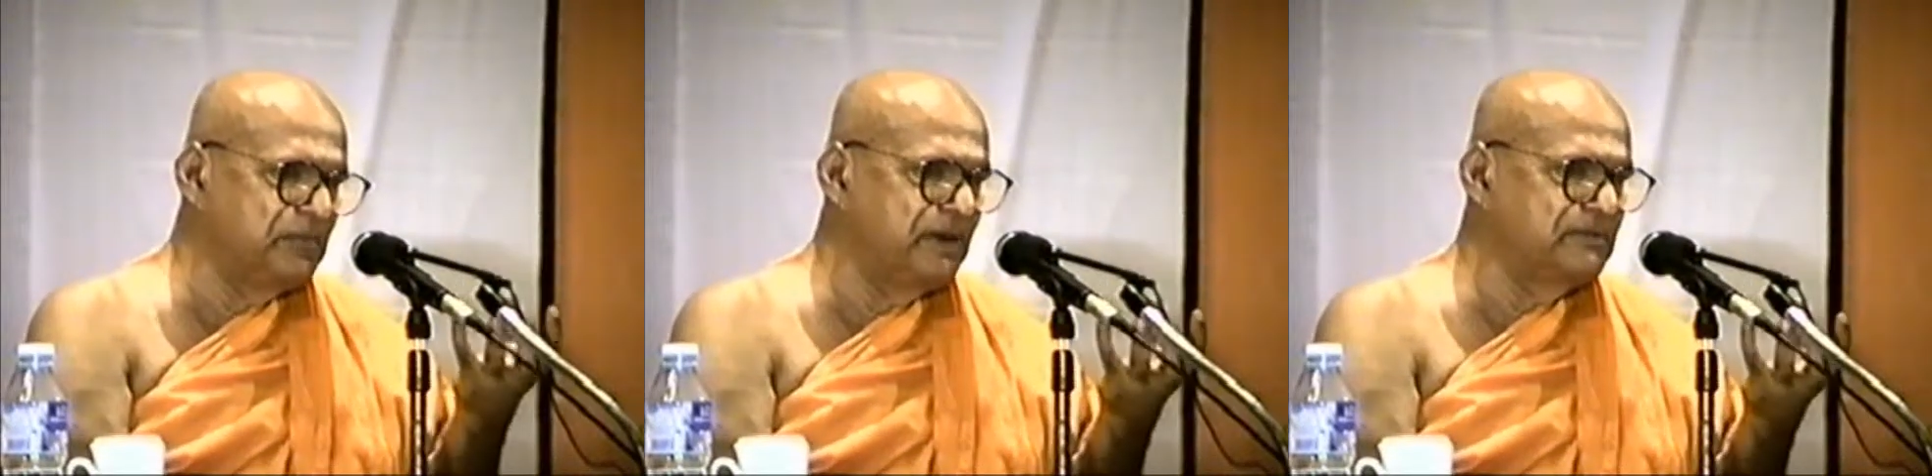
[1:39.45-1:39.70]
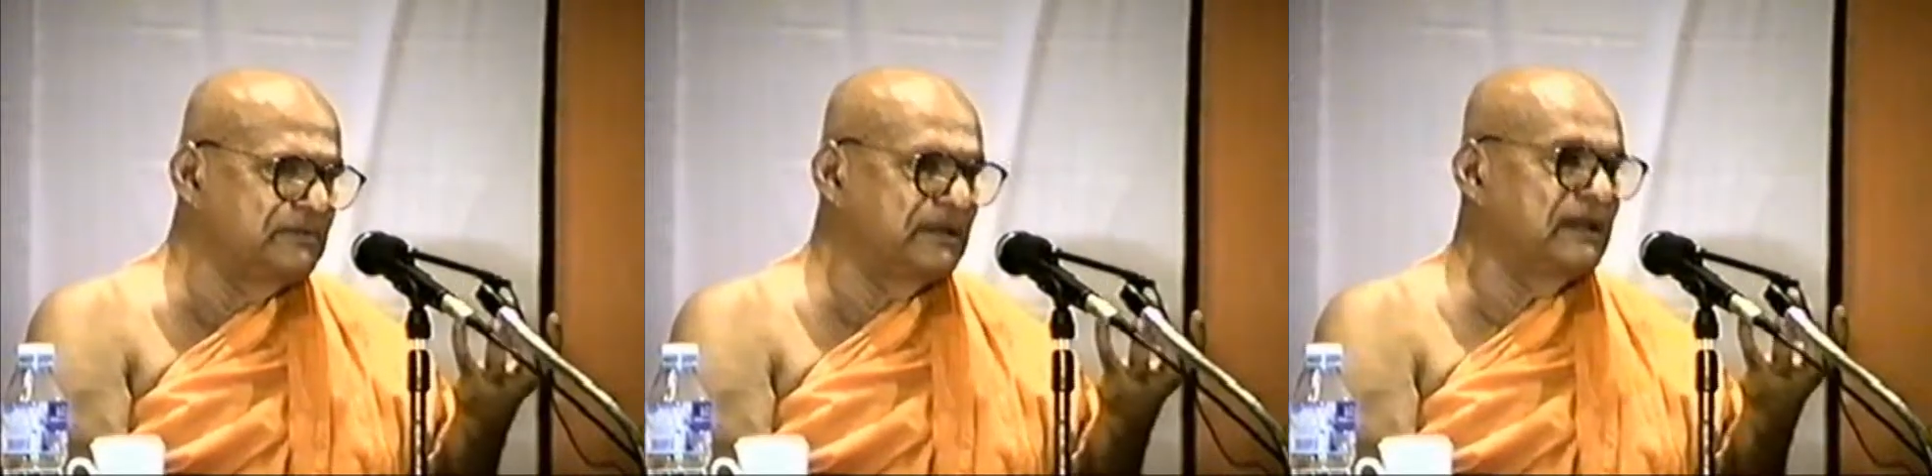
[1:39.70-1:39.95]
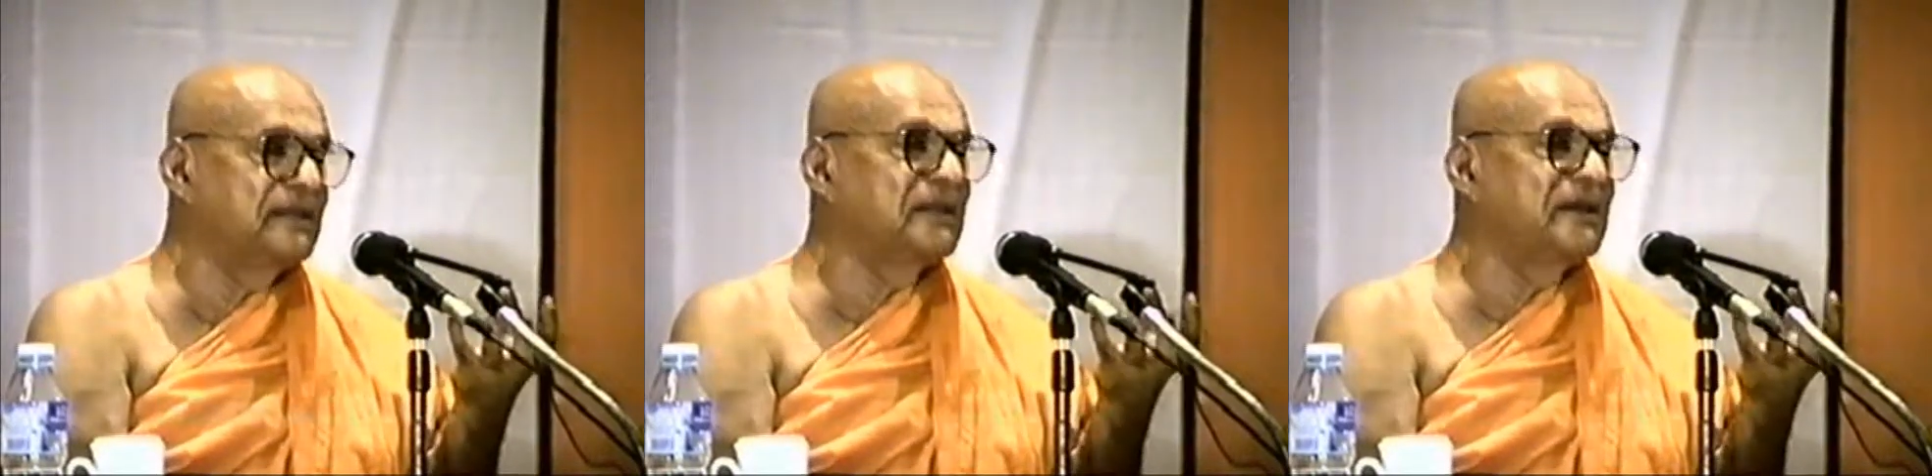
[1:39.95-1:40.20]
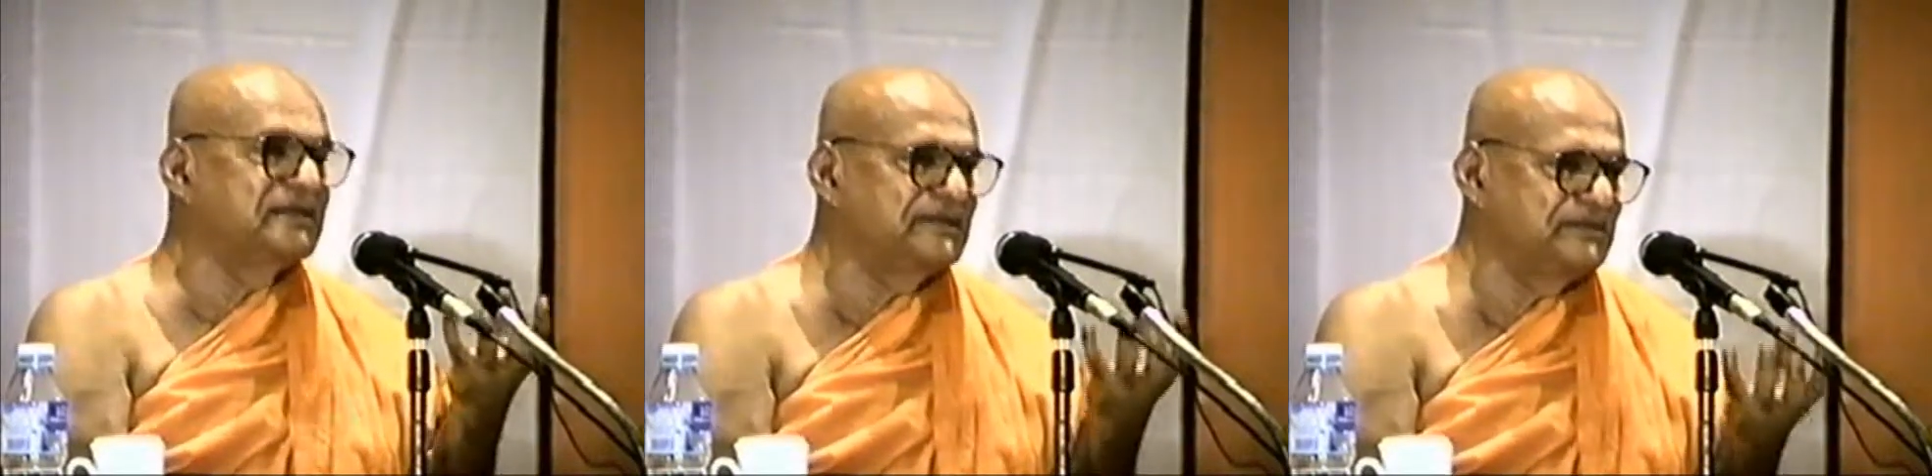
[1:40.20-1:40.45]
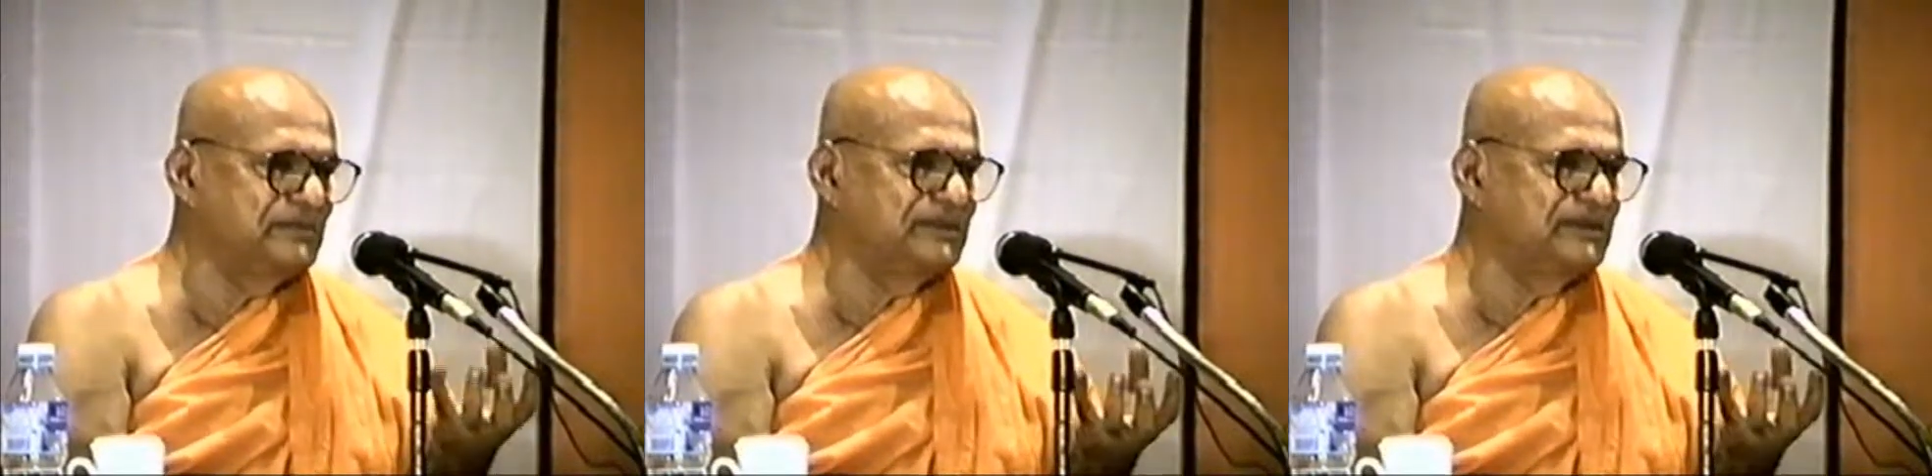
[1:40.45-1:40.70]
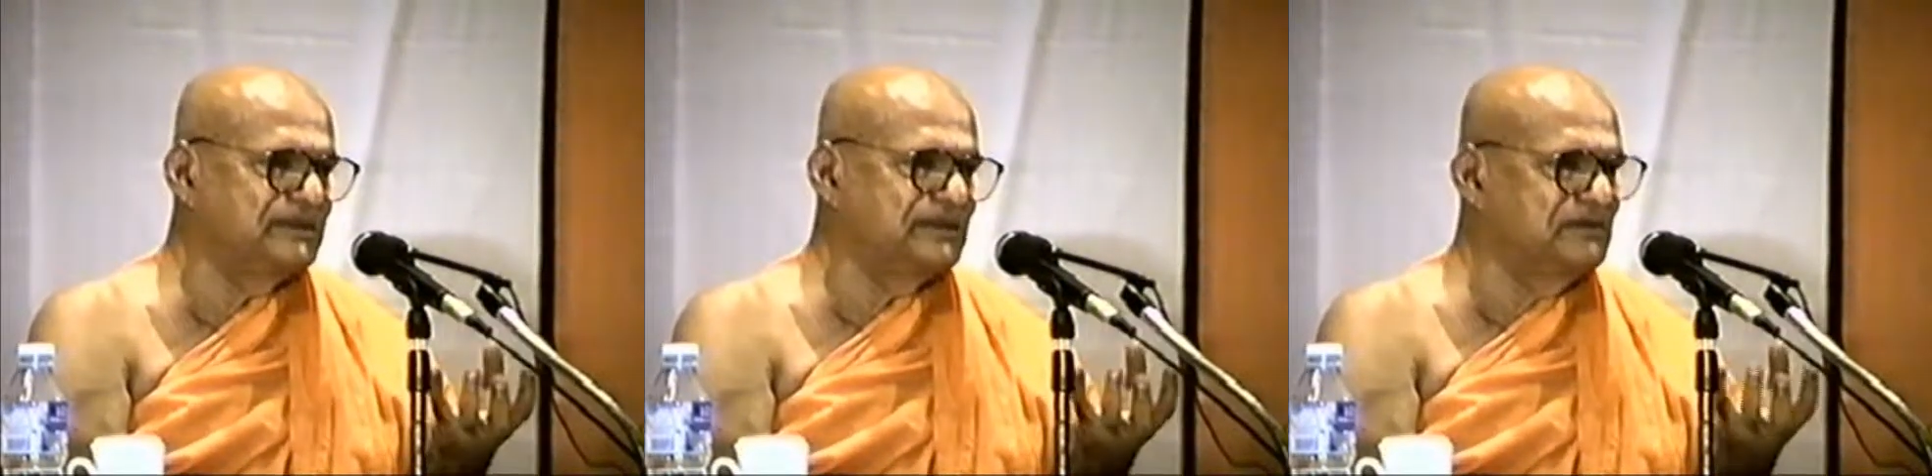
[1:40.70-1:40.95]
power and
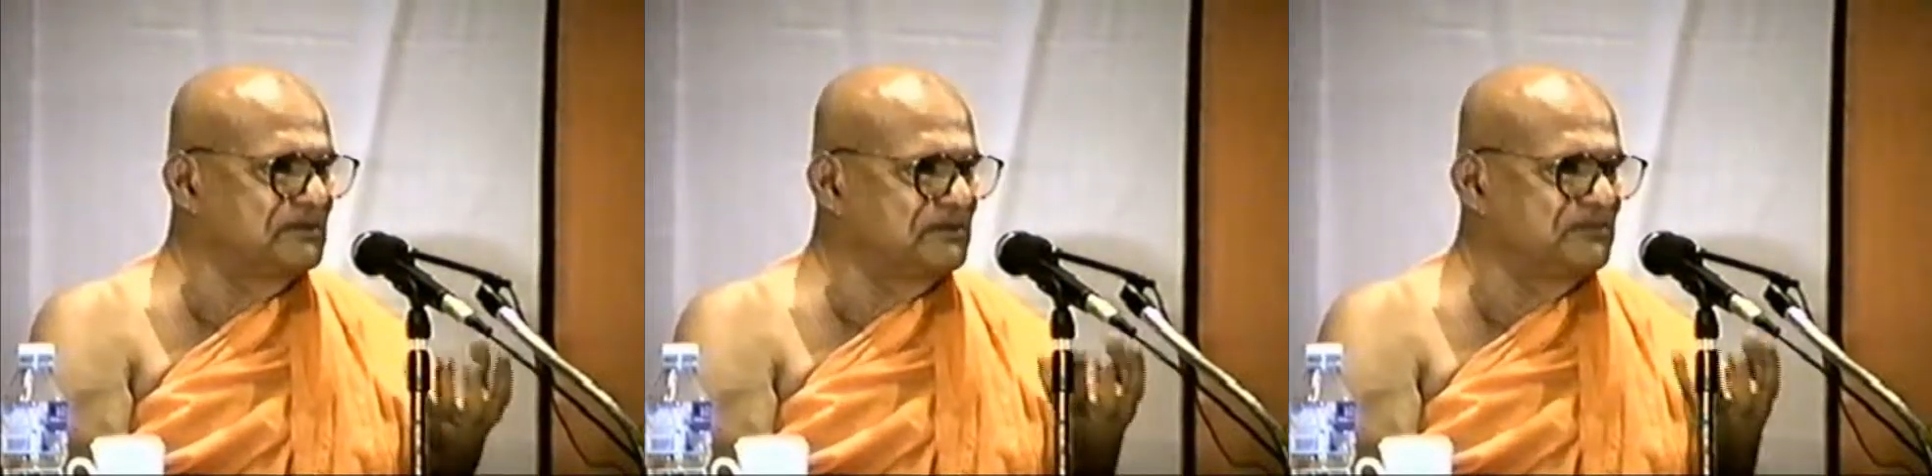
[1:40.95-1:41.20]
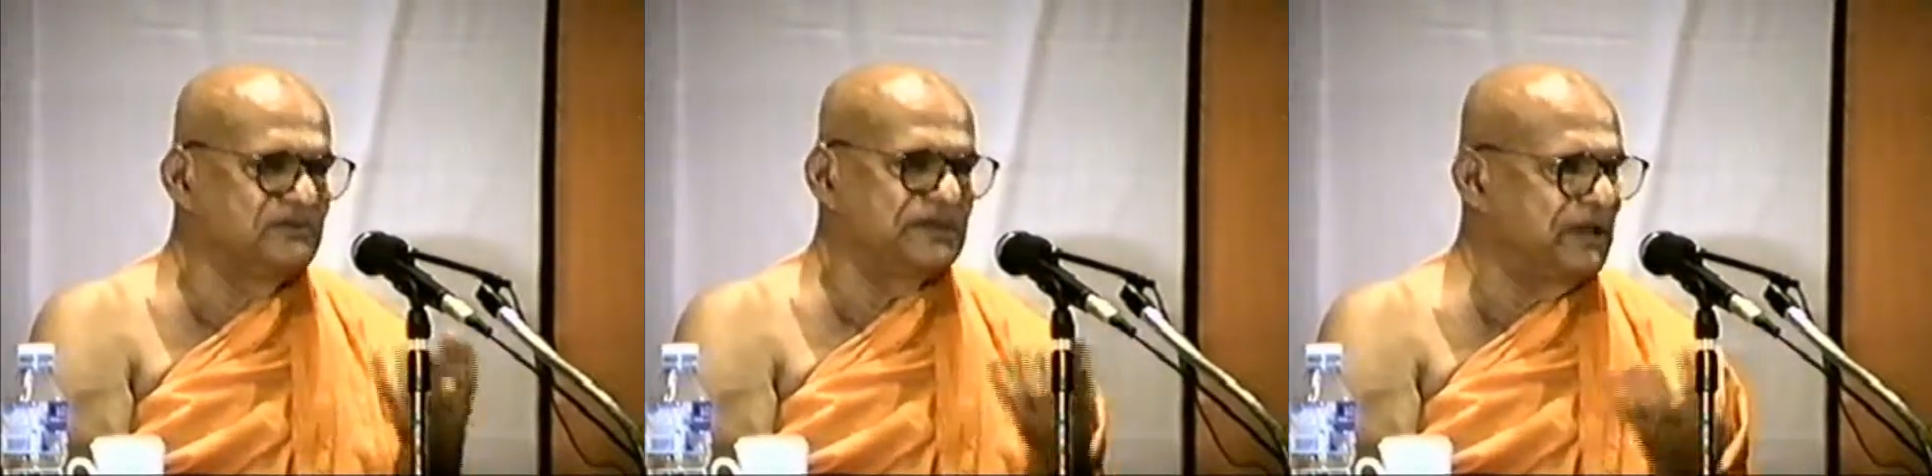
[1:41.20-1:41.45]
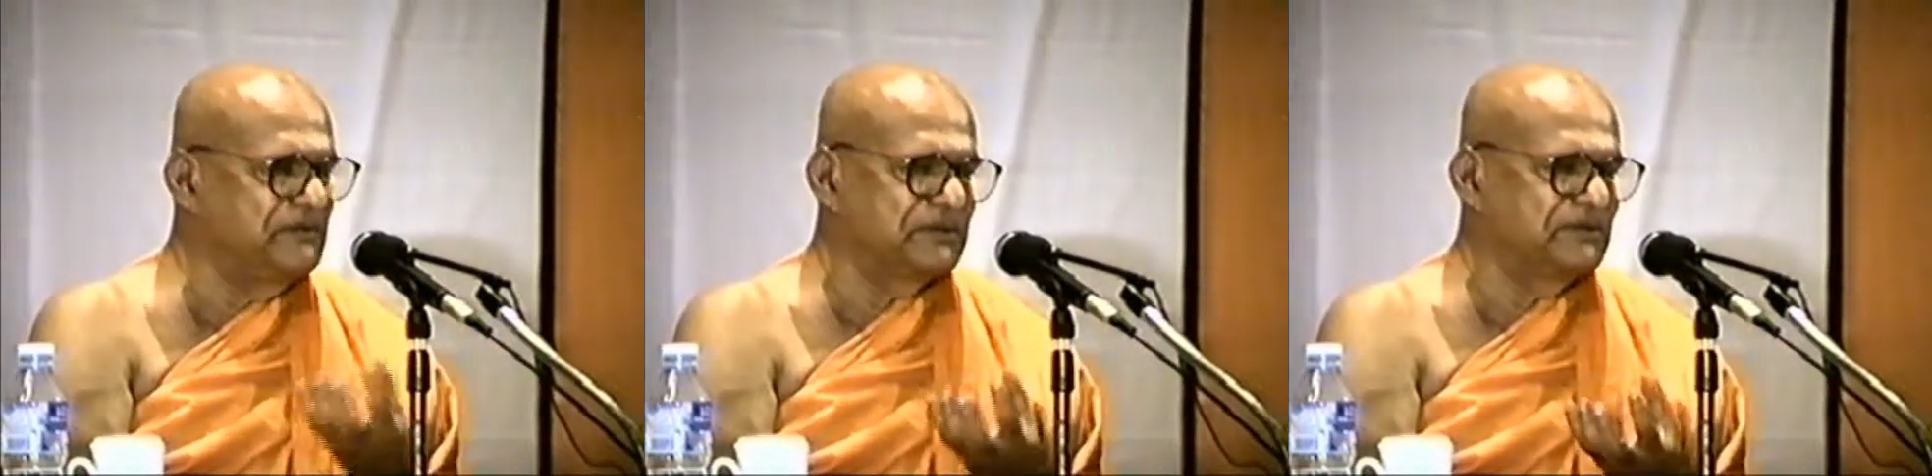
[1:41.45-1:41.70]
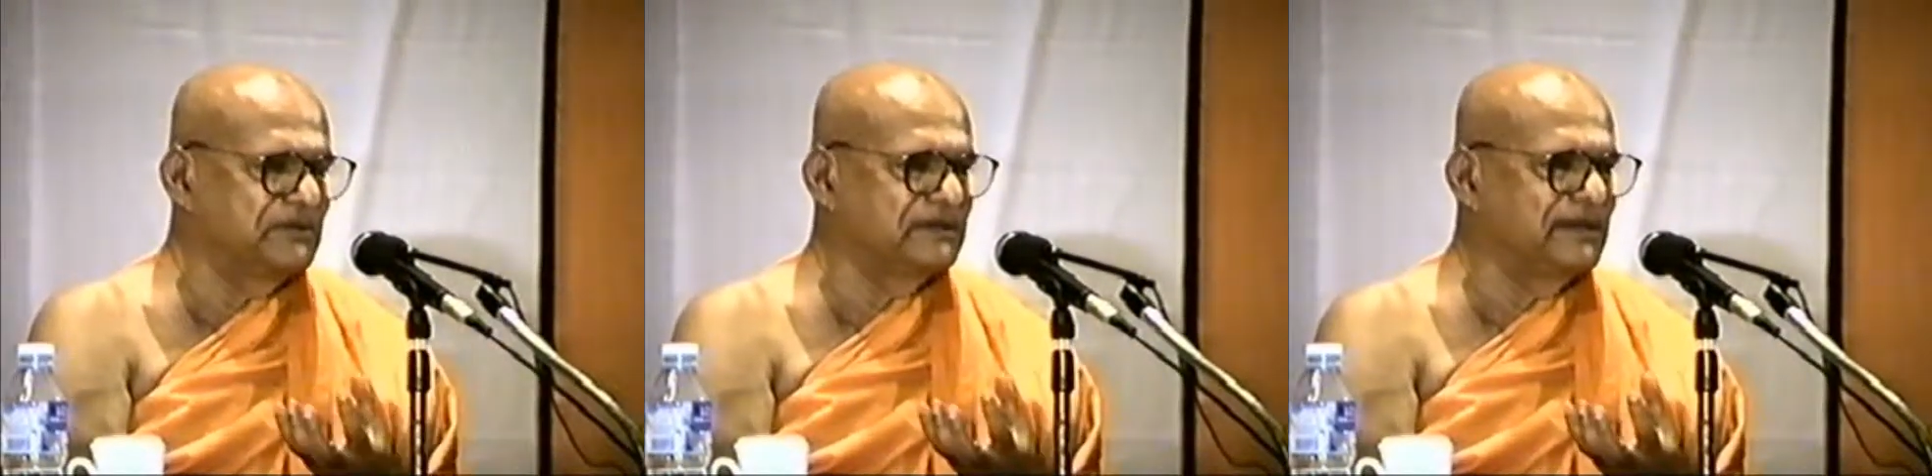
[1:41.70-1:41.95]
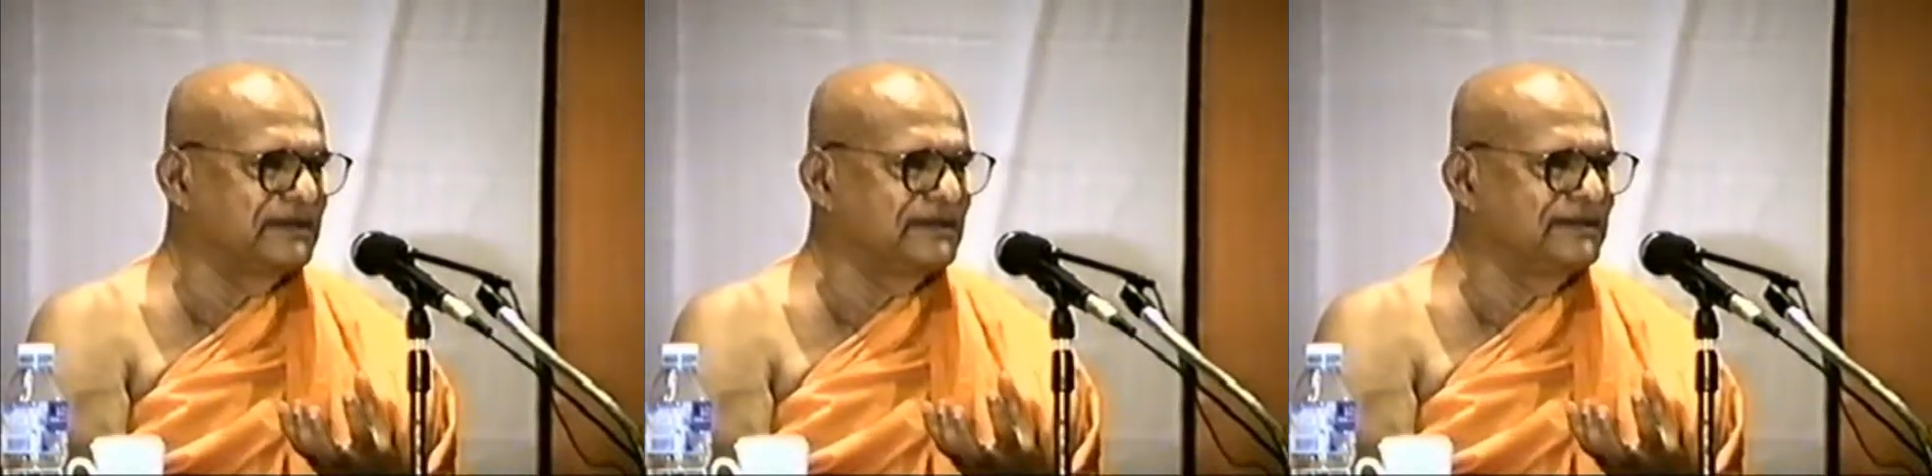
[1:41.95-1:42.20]
enlightenment. We haven't got that.